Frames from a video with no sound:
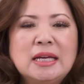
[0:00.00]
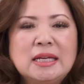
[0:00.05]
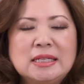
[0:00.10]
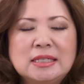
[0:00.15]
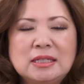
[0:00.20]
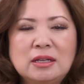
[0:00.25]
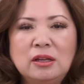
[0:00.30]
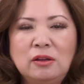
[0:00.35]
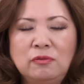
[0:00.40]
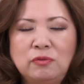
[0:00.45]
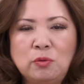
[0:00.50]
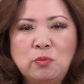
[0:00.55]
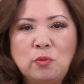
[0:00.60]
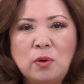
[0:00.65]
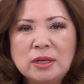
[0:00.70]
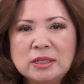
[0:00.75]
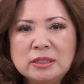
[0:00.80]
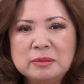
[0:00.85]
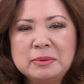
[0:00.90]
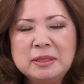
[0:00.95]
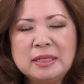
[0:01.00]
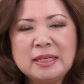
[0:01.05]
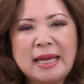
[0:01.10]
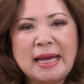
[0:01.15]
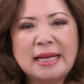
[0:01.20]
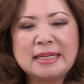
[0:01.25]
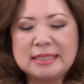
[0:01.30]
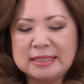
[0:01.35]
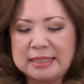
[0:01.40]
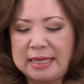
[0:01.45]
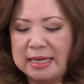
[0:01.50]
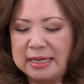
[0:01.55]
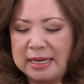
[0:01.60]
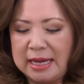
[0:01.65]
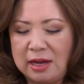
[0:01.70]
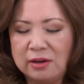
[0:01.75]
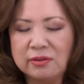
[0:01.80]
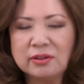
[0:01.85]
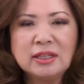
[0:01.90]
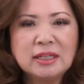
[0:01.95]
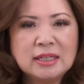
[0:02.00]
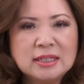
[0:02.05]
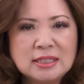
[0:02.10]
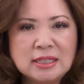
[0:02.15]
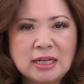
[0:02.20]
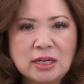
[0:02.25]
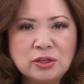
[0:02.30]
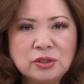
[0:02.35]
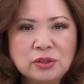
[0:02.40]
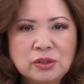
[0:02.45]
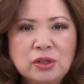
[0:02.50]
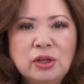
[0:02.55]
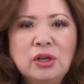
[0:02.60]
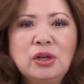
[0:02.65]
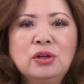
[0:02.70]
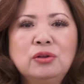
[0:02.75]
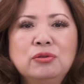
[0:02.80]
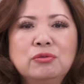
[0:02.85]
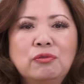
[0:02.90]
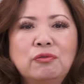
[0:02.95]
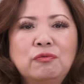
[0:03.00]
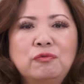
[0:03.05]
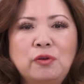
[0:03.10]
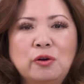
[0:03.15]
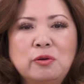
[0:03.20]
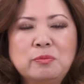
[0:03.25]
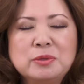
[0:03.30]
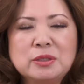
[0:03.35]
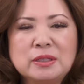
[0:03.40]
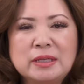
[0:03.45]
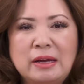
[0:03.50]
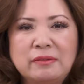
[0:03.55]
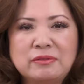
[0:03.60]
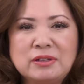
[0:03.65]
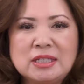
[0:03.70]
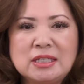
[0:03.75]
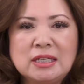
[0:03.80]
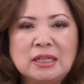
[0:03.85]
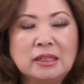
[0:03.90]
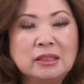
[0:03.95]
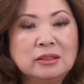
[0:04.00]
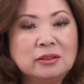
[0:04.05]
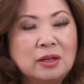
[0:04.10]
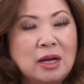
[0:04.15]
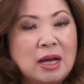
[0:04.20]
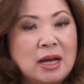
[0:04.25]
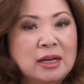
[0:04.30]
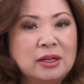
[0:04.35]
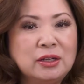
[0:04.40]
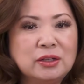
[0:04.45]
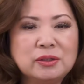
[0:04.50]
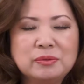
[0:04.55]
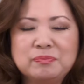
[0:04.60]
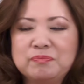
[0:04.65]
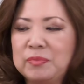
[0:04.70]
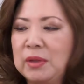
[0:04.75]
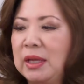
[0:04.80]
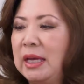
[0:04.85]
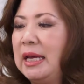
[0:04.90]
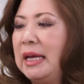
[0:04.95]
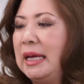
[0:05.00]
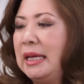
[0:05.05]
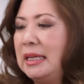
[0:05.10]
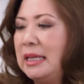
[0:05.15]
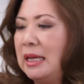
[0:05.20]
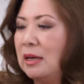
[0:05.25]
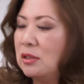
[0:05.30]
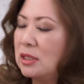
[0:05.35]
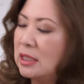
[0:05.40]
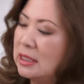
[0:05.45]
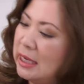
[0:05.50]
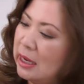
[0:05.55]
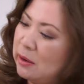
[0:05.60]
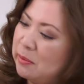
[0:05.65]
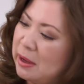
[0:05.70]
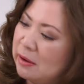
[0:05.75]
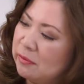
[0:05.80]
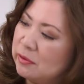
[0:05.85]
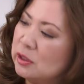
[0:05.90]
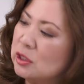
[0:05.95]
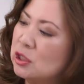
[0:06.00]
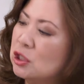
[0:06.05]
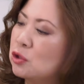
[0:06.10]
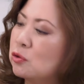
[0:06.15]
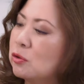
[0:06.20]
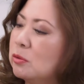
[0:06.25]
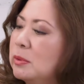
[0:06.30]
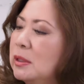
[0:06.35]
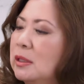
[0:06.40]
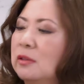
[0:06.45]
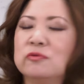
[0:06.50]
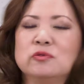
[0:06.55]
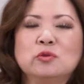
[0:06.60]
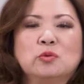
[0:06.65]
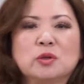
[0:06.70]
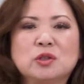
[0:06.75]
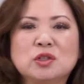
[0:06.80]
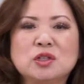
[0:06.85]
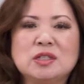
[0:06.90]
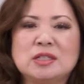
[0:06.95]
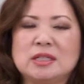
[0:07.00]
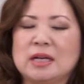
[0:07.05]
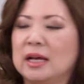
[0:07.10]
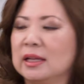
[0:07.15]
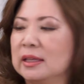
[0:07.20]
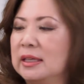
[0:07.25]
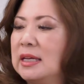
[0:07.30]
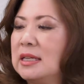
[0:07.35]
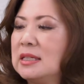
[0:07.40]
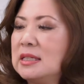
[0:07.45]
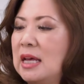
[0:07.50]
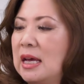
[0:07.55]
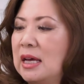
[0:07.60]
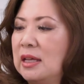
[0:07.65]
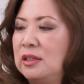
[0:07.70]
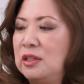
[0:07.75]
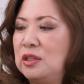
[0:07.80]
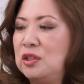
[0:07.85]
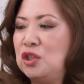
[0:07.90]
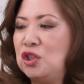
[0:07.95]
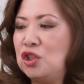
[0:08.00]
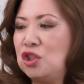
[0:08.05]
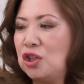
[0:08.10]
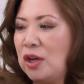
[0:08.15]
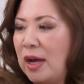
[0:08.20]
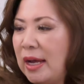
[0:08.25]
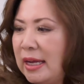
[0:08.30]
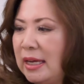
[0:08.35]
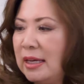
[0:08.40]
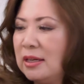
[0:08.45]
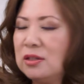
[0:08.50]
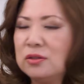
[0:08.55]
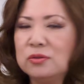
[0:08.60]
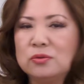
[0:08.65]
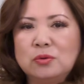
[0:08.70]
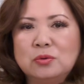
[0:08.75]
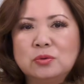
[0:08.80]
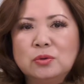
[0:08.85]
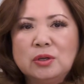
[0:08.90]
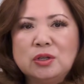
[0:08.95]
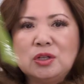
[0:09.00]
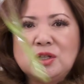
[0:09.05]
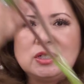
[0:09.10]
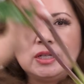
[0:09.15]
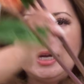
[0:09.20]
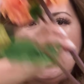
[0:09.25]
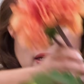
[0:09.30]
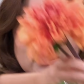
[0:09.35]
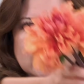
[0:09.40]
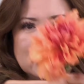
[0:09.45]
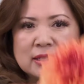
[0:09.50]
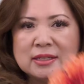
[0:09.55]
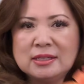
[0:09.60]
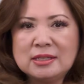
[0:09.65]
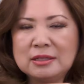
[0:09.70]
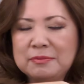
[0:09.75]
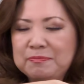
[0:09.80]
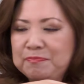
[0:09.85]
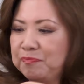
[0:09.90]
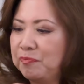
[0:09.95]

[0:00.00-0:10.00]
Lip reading: is if you want something to cascade out of the container, your foam is going to have to sit a little higher. Now, today we have an assortment of gorgeous dahlias, these giant orange dahlias,